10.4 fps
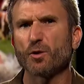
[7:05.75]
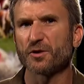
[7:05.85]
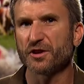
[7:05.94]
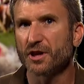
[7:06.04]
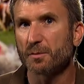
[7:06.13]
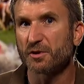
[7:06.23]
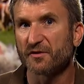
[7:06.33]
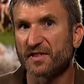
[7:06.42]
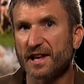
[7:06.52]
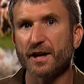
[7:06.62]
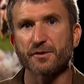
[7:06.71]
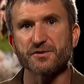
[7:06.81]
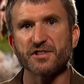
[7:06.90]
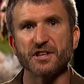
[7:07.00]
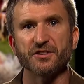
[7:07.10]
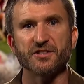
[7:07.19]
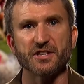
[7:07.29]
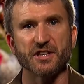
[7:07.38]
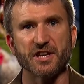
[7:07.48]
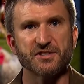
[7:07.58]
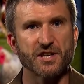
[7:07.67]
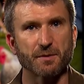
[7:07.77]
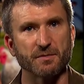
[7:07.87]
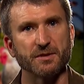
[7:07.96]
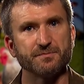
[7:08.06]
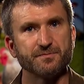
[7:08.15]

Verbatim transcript: or the number of letters in a DNA segment.